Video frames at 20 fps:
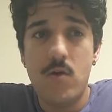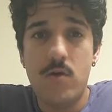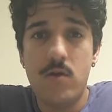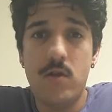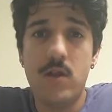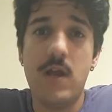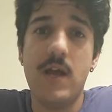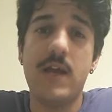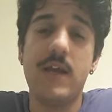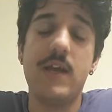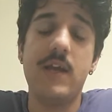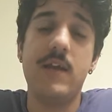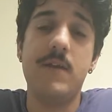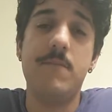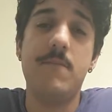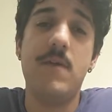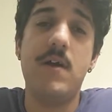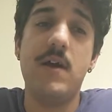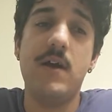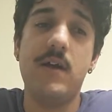like in
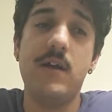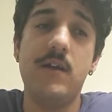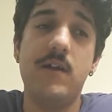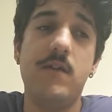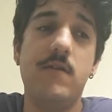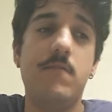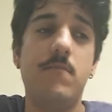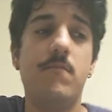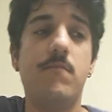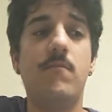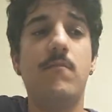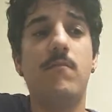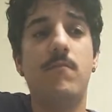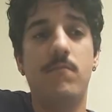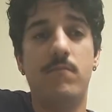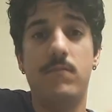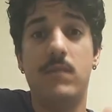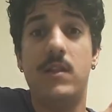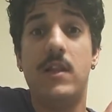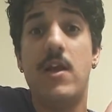my
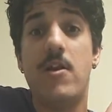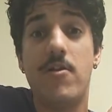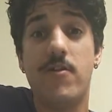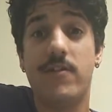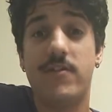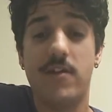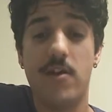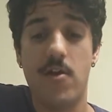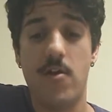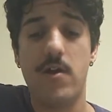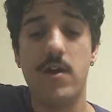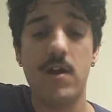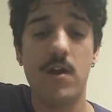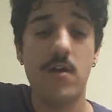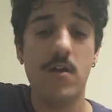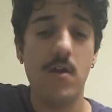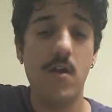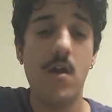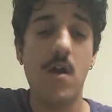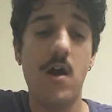larynx
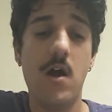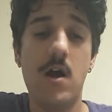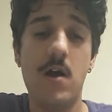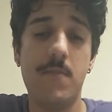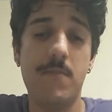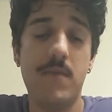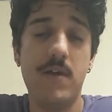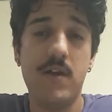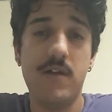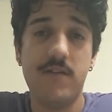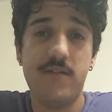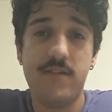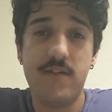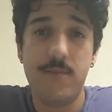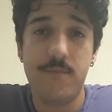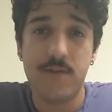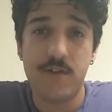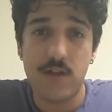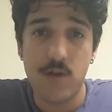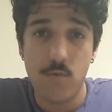area, is
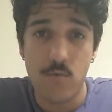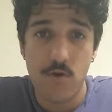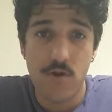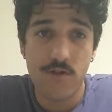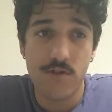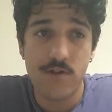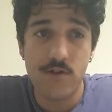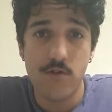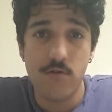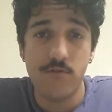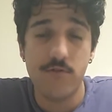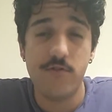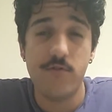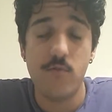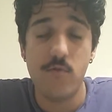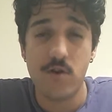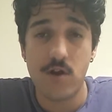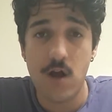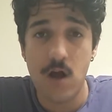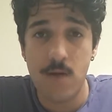typically where the notes
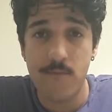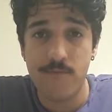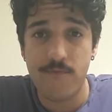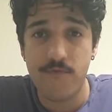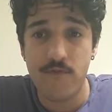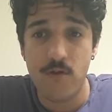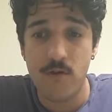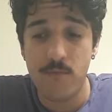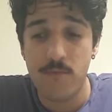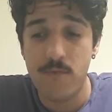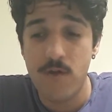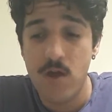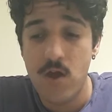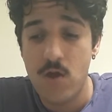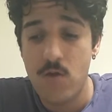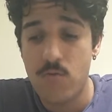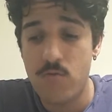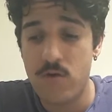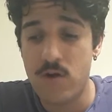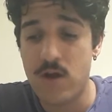will come from
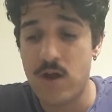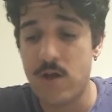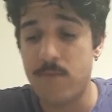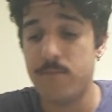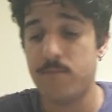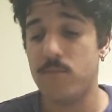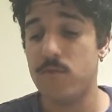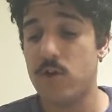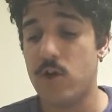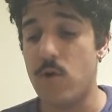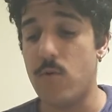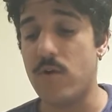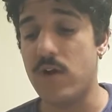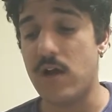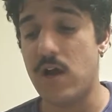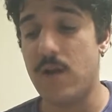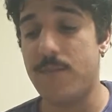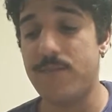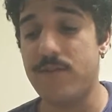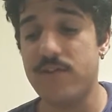when I'm
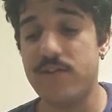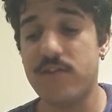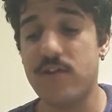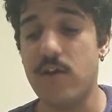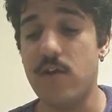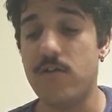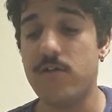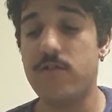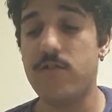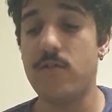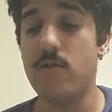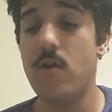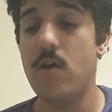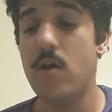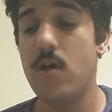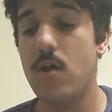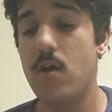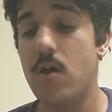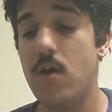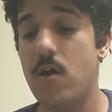going up the scale. So
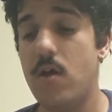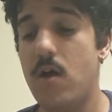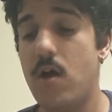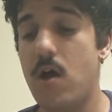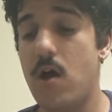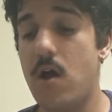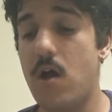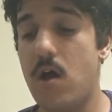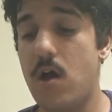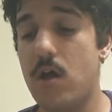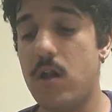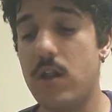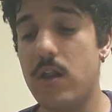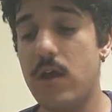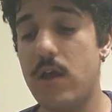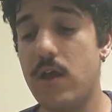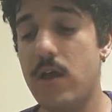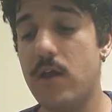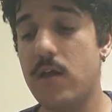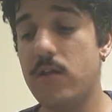
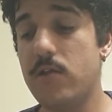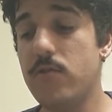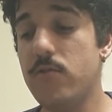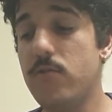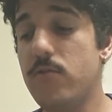hallelujah.